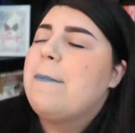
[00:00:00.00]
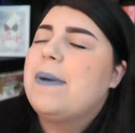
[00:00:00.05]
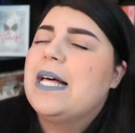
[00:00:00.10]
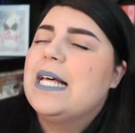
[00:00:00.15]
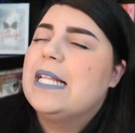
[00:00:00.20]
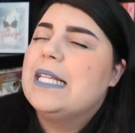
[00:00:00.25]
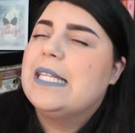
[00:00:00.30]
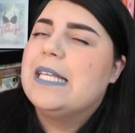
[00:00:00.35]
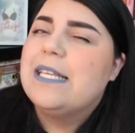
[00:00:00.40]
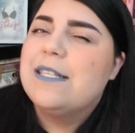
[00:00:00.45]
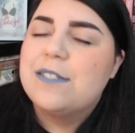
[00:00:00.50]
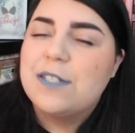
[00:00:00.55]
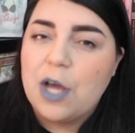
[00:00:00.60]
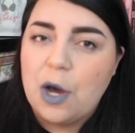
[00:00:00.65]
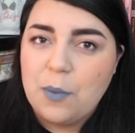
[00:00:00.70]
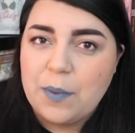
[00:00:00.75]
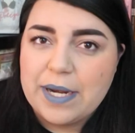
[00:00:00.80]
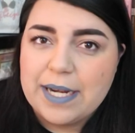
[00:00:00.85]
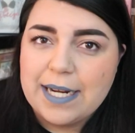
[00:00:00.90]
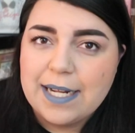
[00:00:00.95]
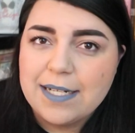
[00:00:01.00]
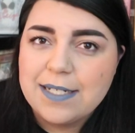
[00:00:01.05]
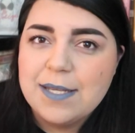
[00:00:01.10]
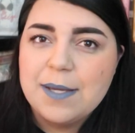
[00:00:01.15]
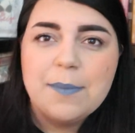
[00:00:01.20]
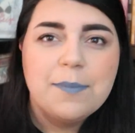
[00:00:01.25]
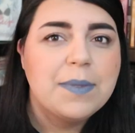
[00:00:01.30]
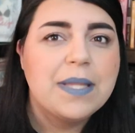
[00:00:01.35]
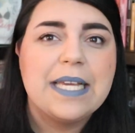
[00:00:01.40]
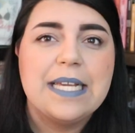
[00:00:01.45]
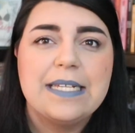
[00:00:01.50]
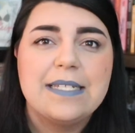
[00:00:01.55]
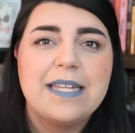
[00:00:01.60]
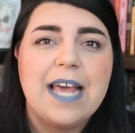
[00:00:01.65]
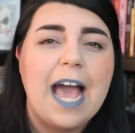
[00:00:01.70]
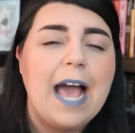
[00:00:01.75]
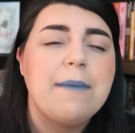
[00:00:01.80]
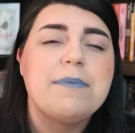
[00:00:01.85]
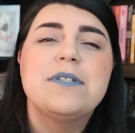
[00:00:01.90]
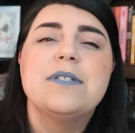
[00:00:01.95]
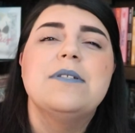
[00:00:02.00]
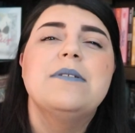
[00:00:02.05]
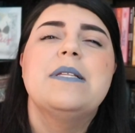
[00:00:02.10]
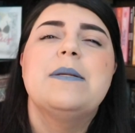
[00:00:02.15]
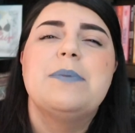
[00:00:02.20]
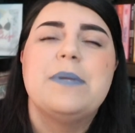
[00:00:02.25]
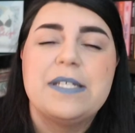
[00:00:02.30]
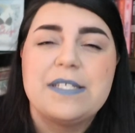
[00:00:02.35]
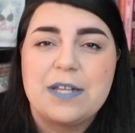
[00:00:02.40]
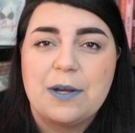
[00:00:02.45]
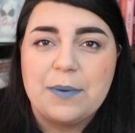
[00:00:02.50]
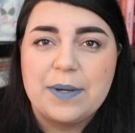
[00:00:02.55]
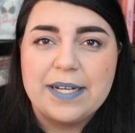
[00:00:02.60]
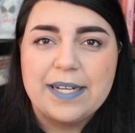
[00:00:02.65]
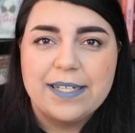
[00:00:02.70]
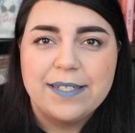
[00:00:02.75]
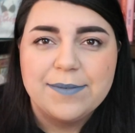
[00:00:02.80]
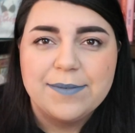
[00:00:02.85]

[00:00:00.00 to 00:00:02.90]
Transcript: Please go read it please, absolutely please go read